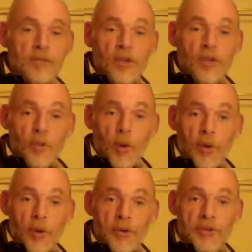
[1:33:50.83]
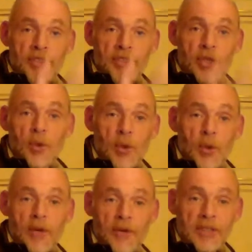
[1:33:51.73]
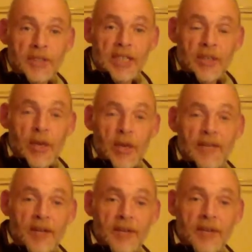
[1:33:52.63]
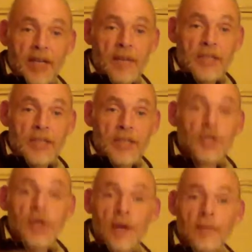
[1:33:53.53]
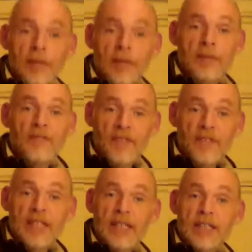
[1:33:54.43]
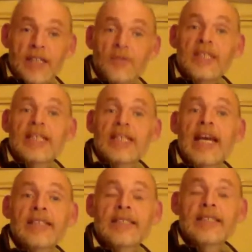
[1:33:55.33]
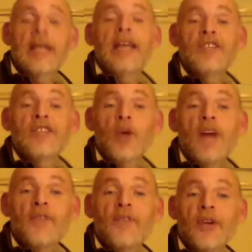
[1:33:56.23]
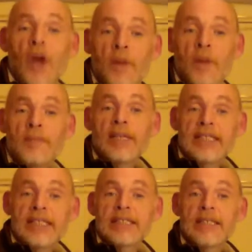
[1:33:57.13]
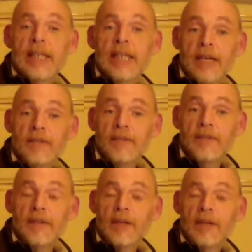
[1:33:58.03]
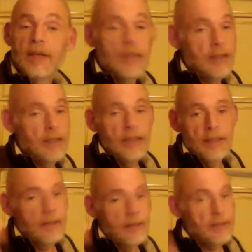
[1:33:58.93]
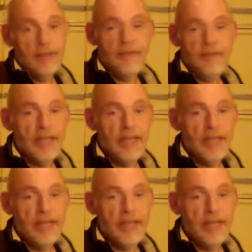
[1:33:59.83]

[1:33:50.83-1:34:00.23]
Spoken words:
to the waters, you who are thirsty, though I have nothing, I bid you come, and be filled with the gladness I have to offer. Come, listen, live. It's a divided